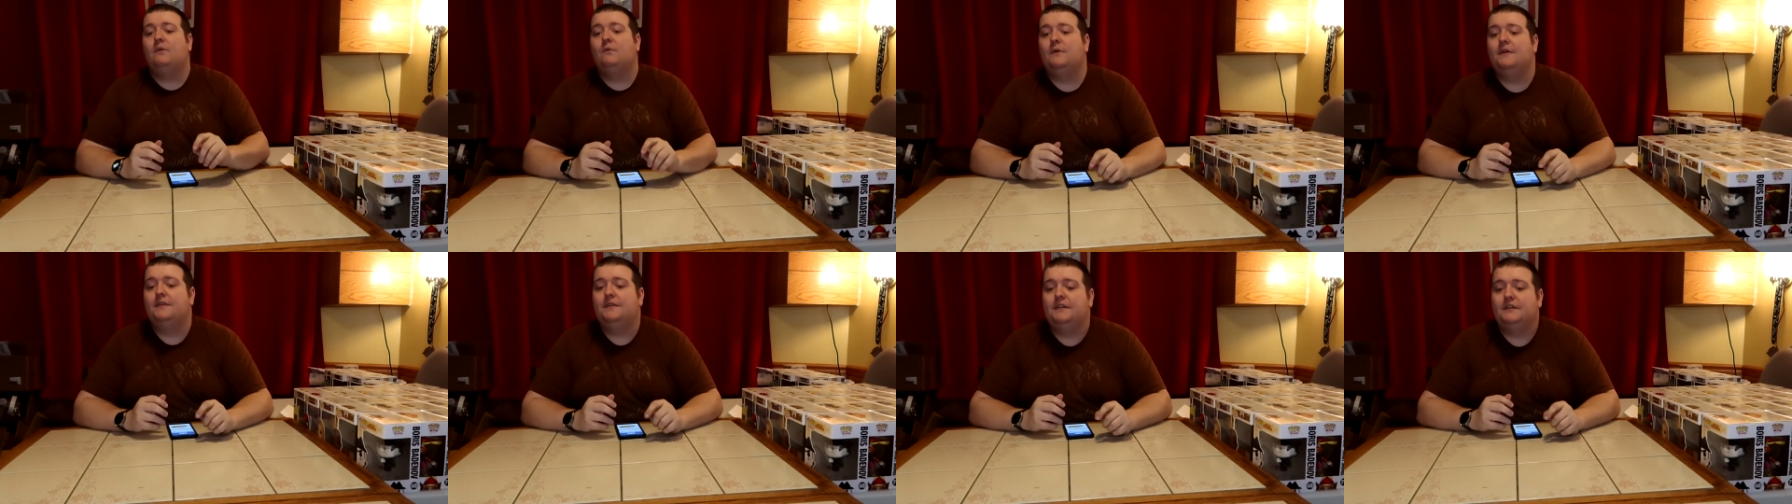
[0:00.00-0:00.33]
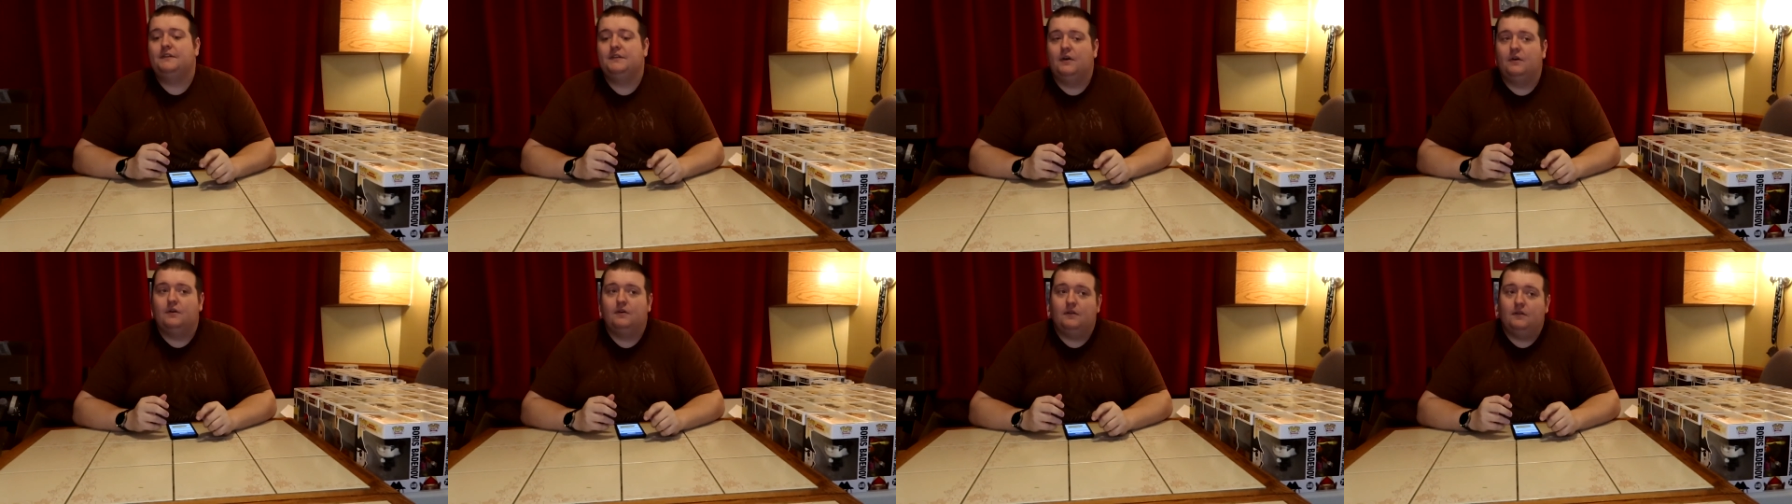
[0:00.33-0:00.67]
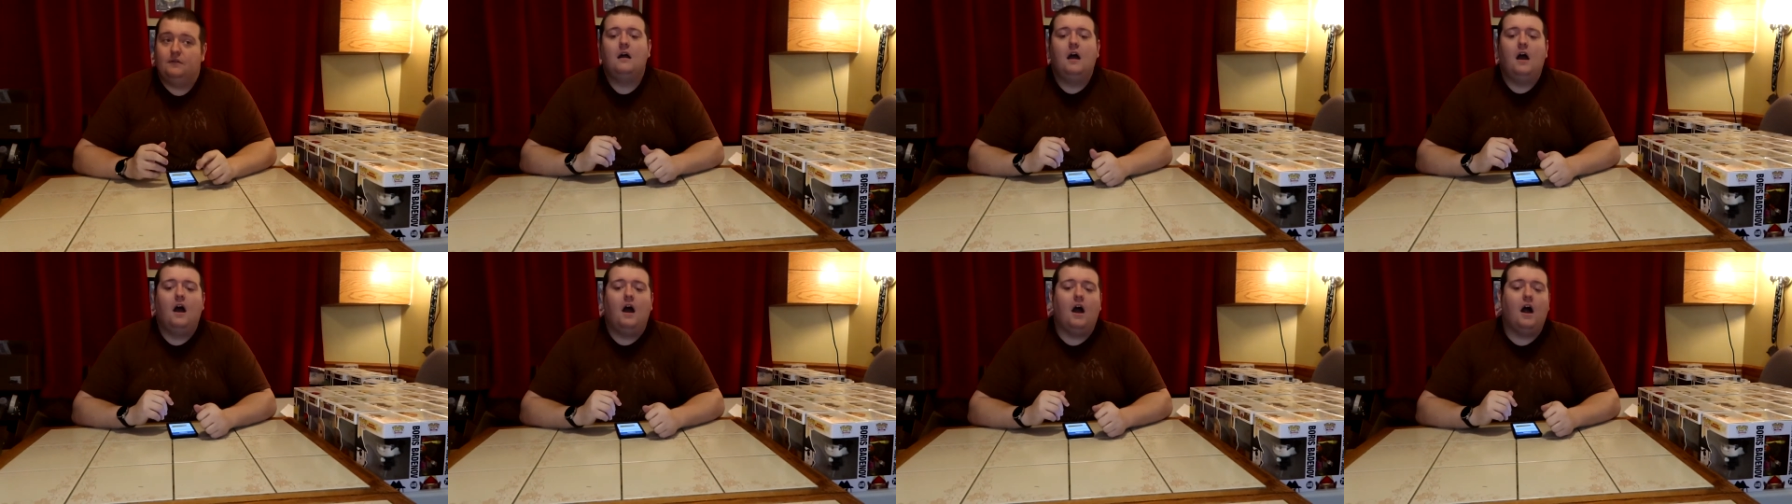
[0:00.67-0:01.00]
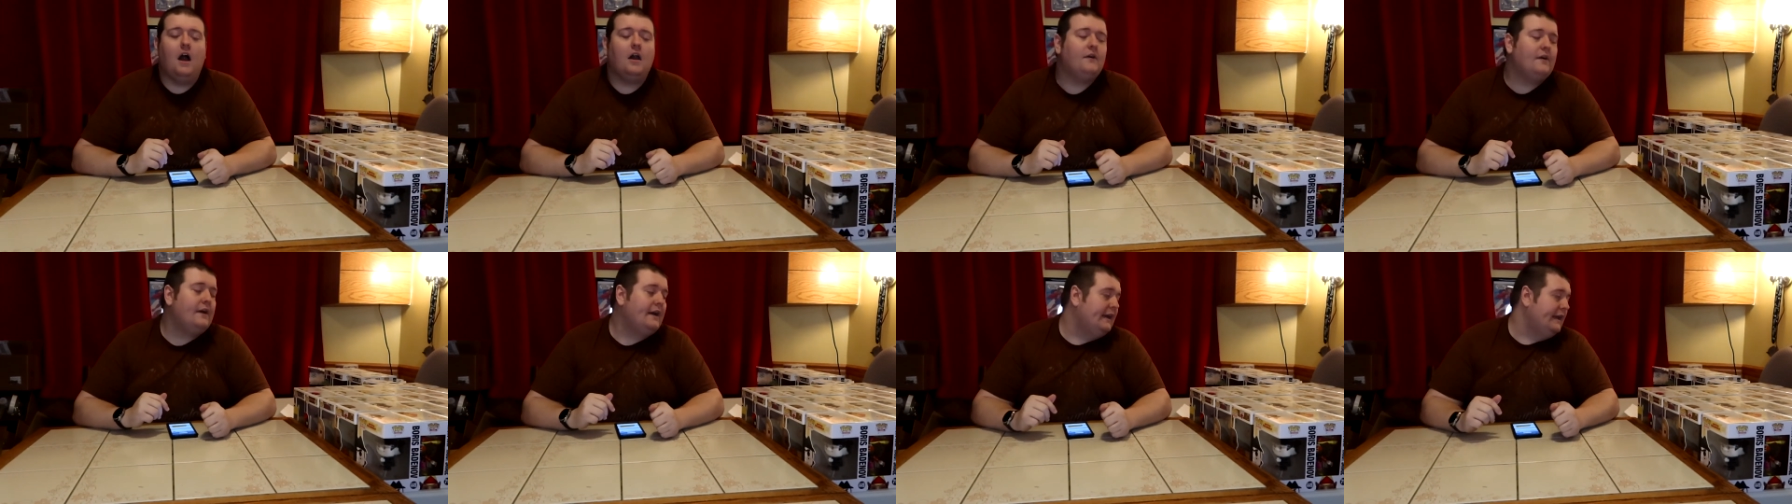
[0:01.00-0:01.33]
with the total.
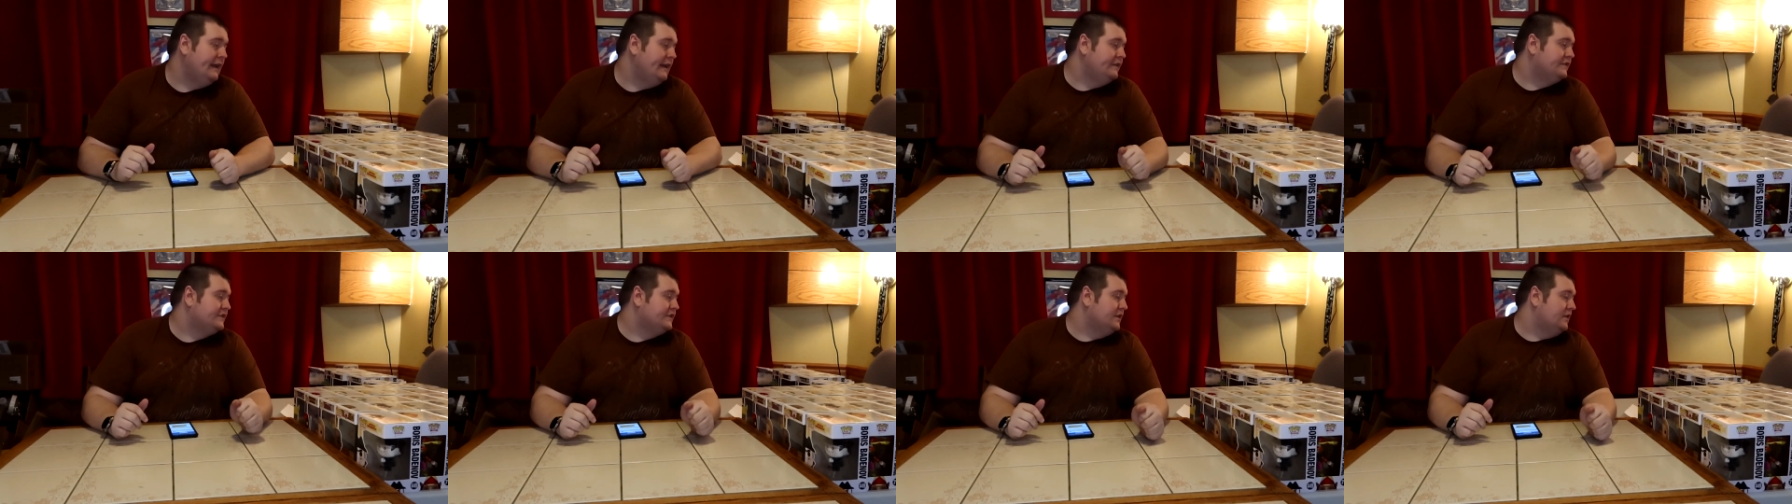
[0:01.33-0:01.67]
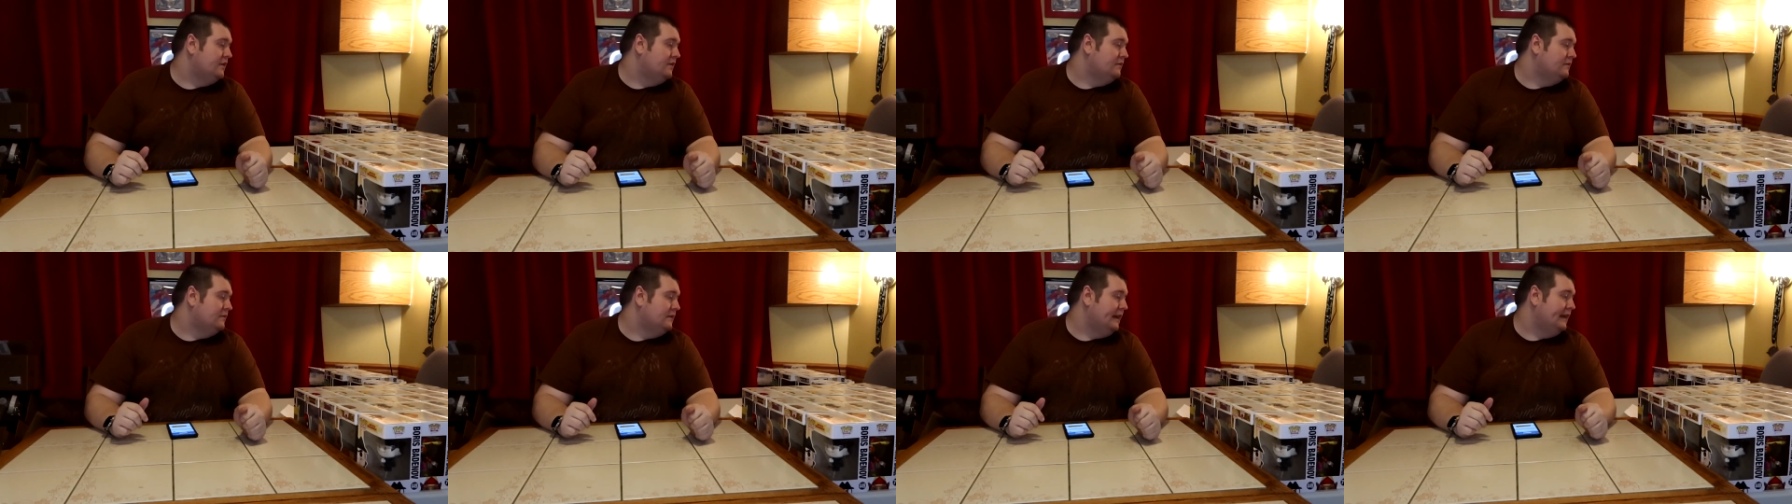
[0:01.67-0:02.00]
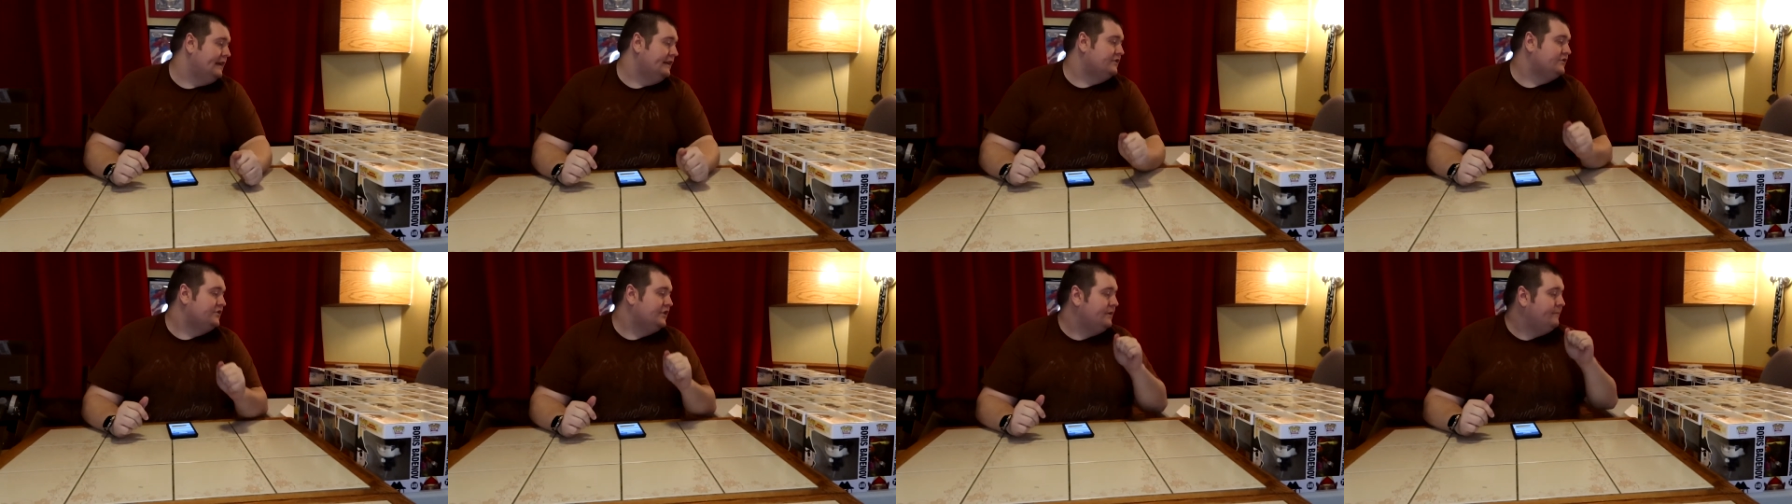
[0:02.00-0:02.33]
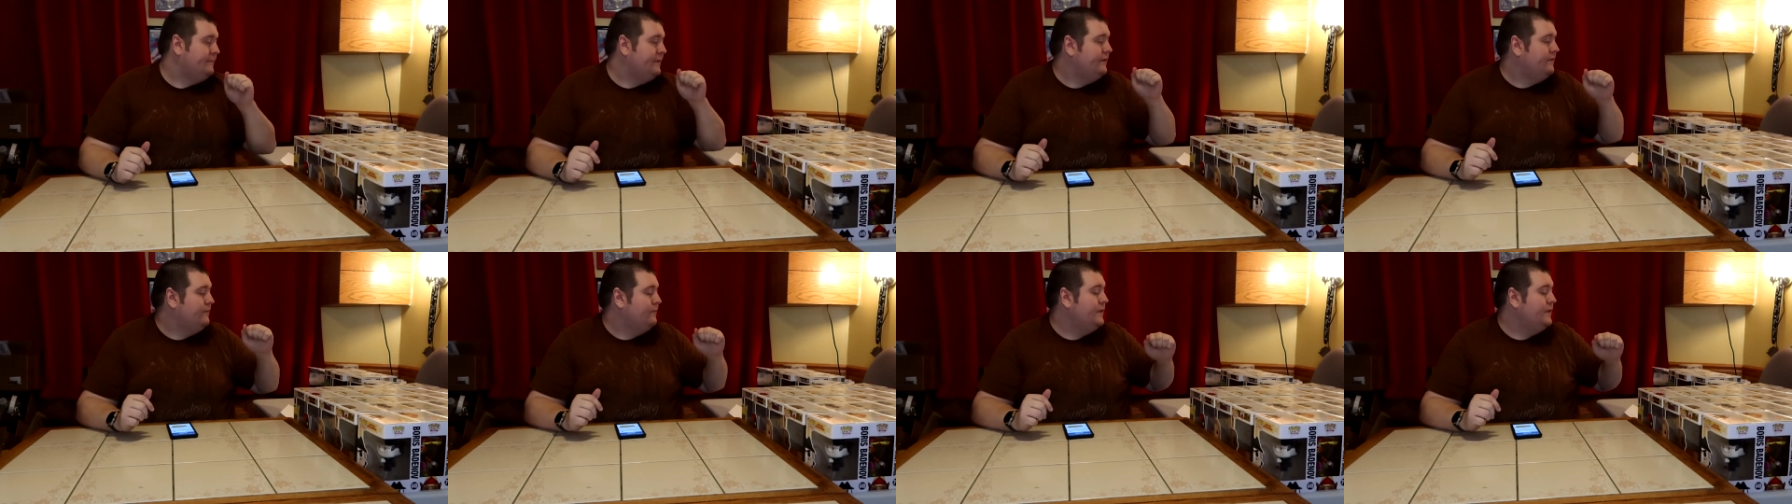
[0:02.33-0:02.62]
Alrighty, so ladies and gentlemen,